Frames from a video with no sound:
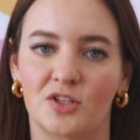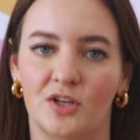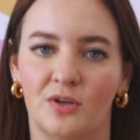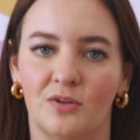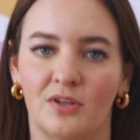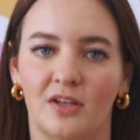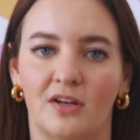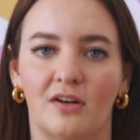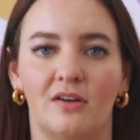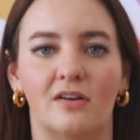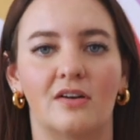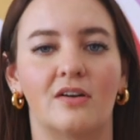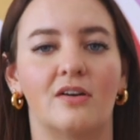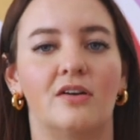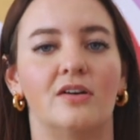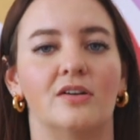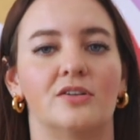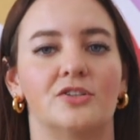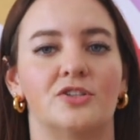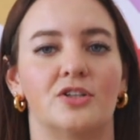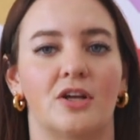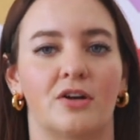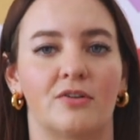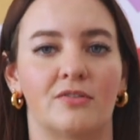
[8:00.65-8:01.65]
show that
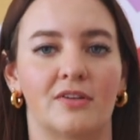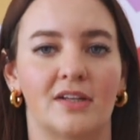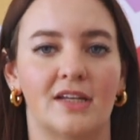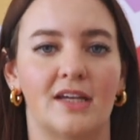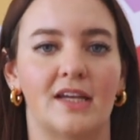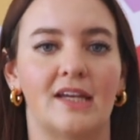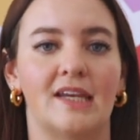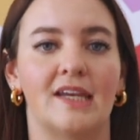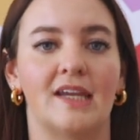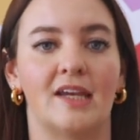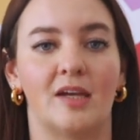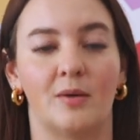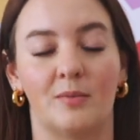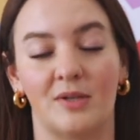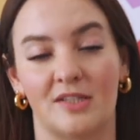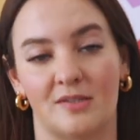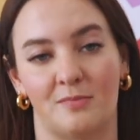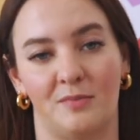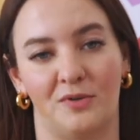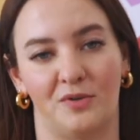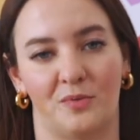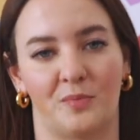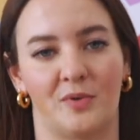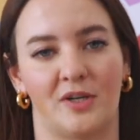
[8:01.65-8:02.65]
alcohol generally
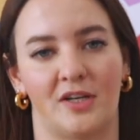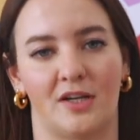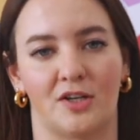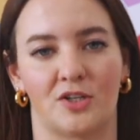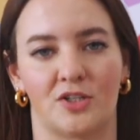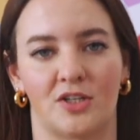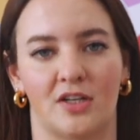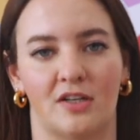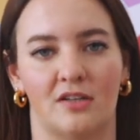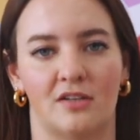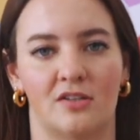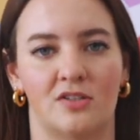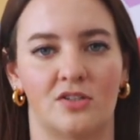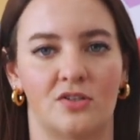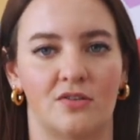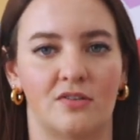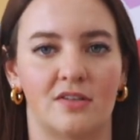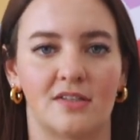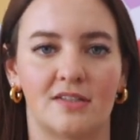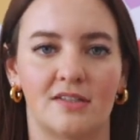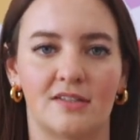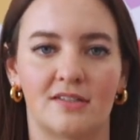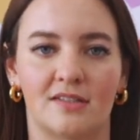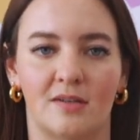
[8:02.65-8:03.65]
inhibits milk production, so
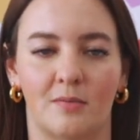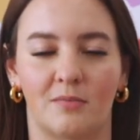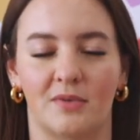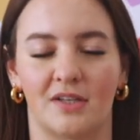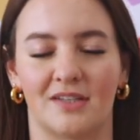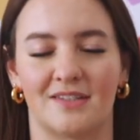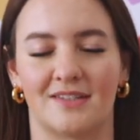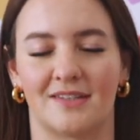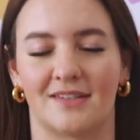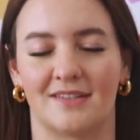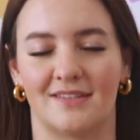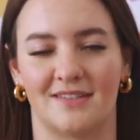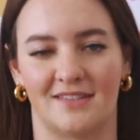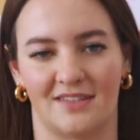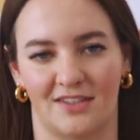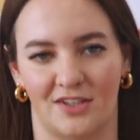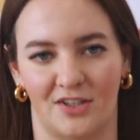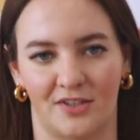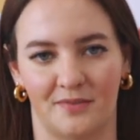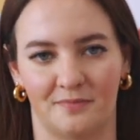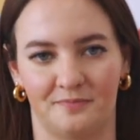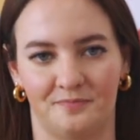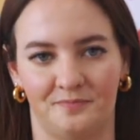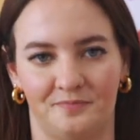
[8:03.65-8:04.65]
this is something to
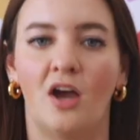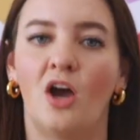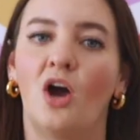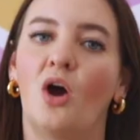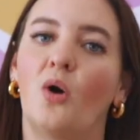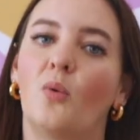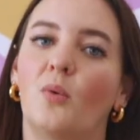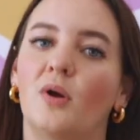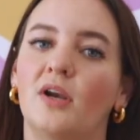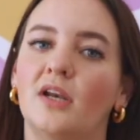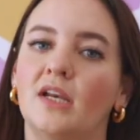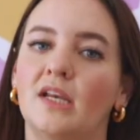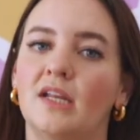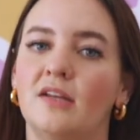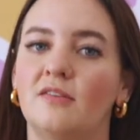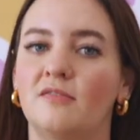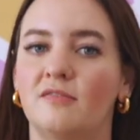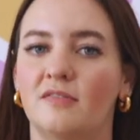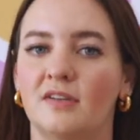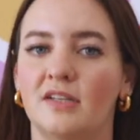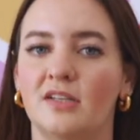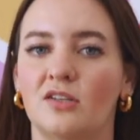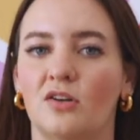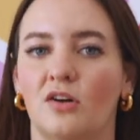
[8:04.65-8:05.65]
consider. When an
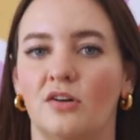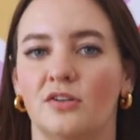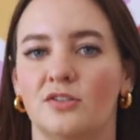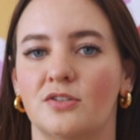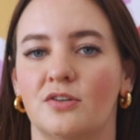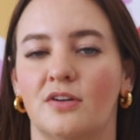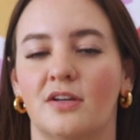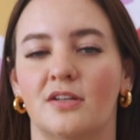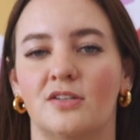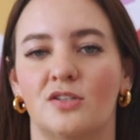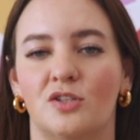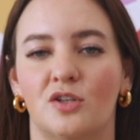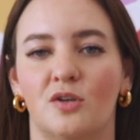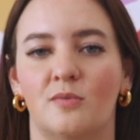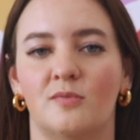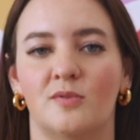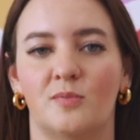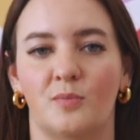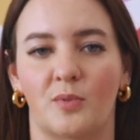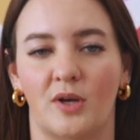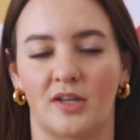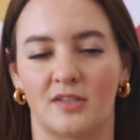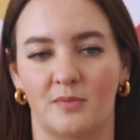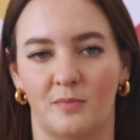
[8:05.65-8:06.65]
infant also
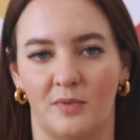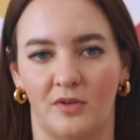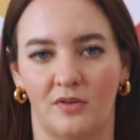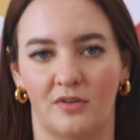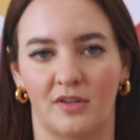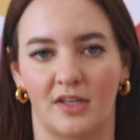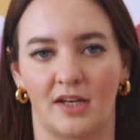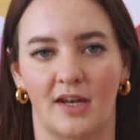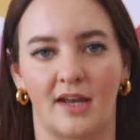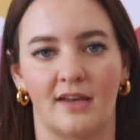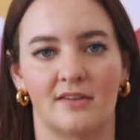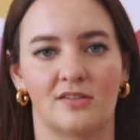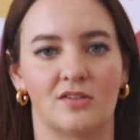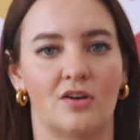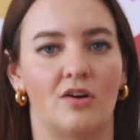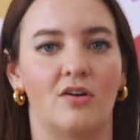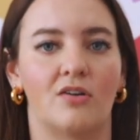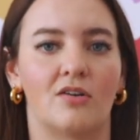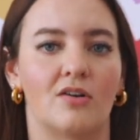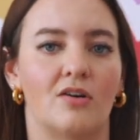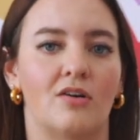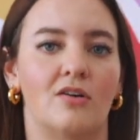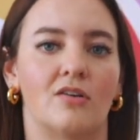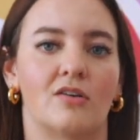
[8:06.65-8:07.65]
consumes breast milk that has
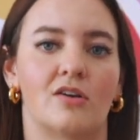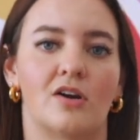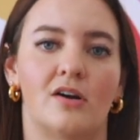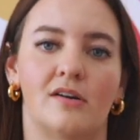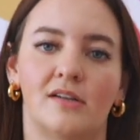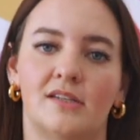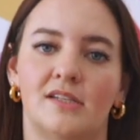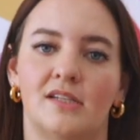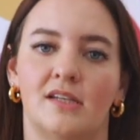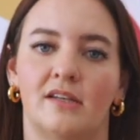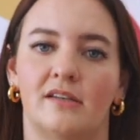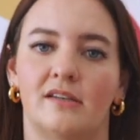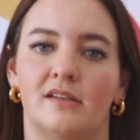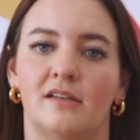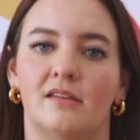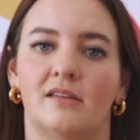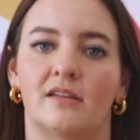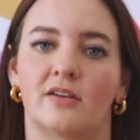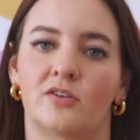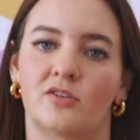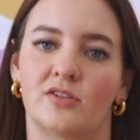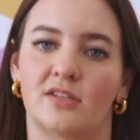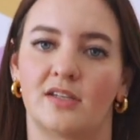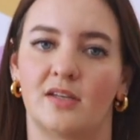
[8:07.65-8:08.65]
alcohol content,
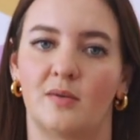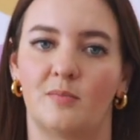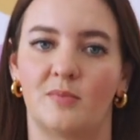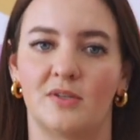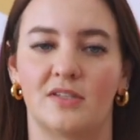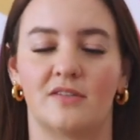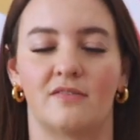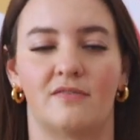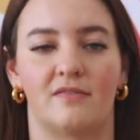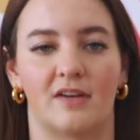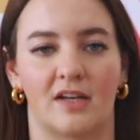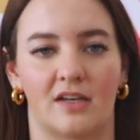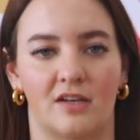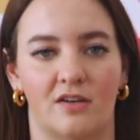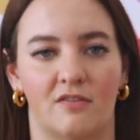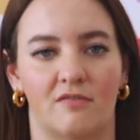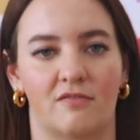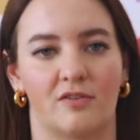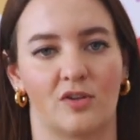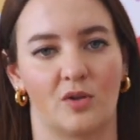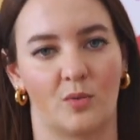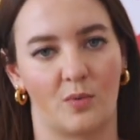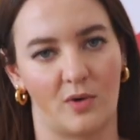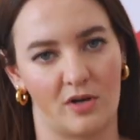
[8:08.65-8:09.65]
their sleep is affected
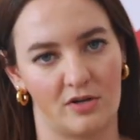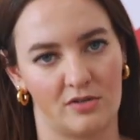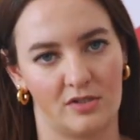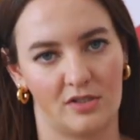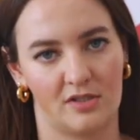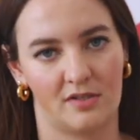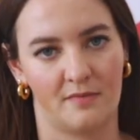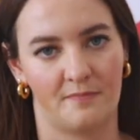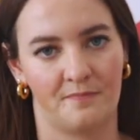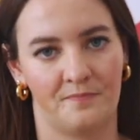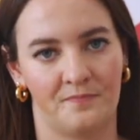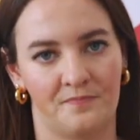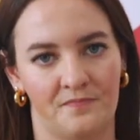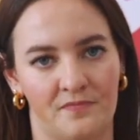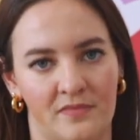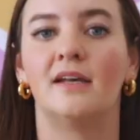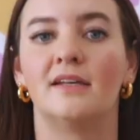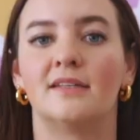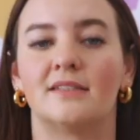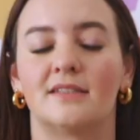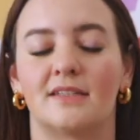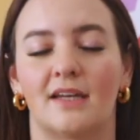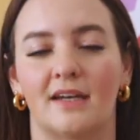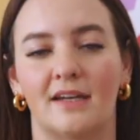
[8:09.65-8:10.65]
for the worse.
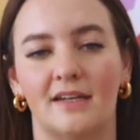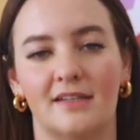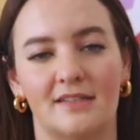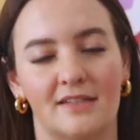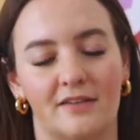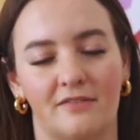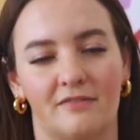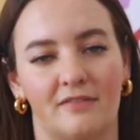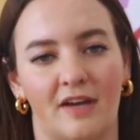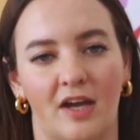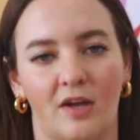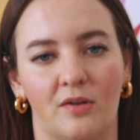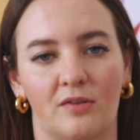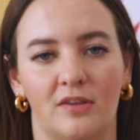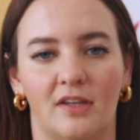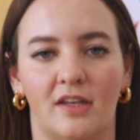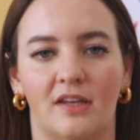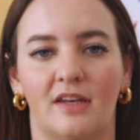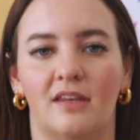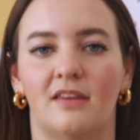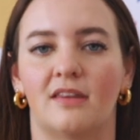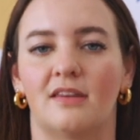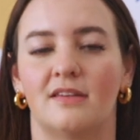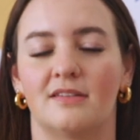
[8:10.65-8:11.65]
Studies have found
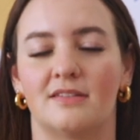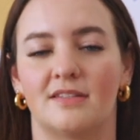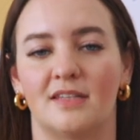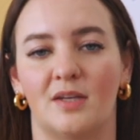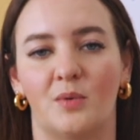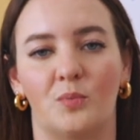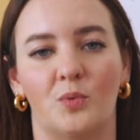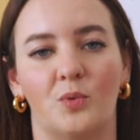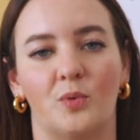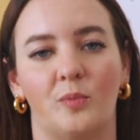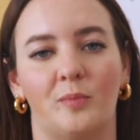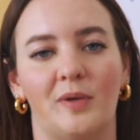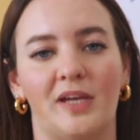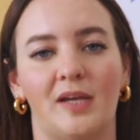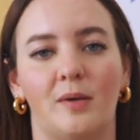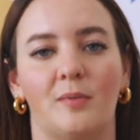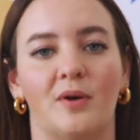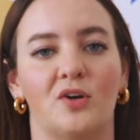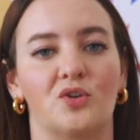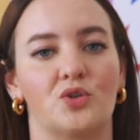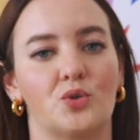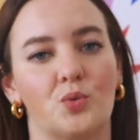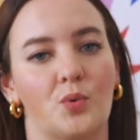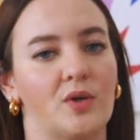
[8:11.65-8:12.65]
that the sleep will be
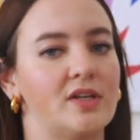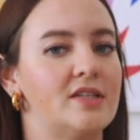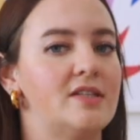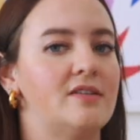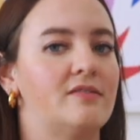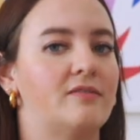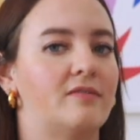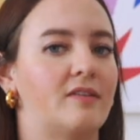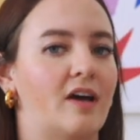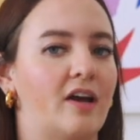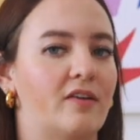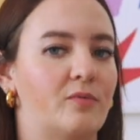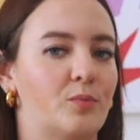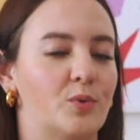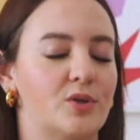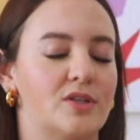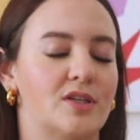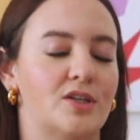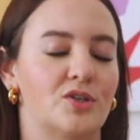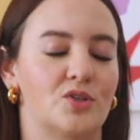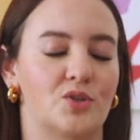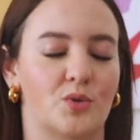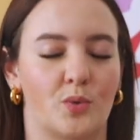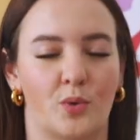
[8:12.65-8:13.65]
about
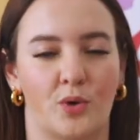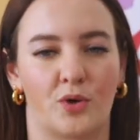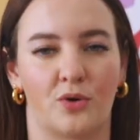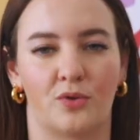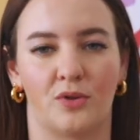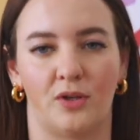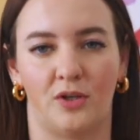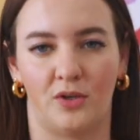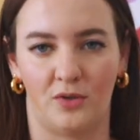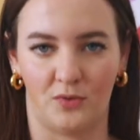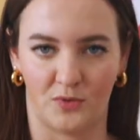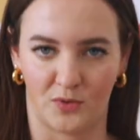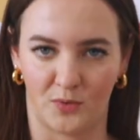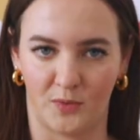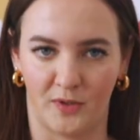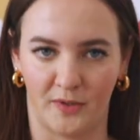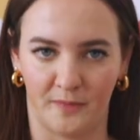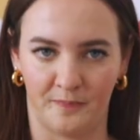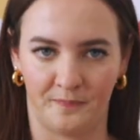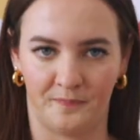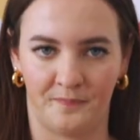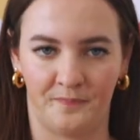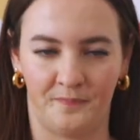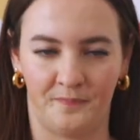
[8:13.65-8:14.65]
25% shorter than usual.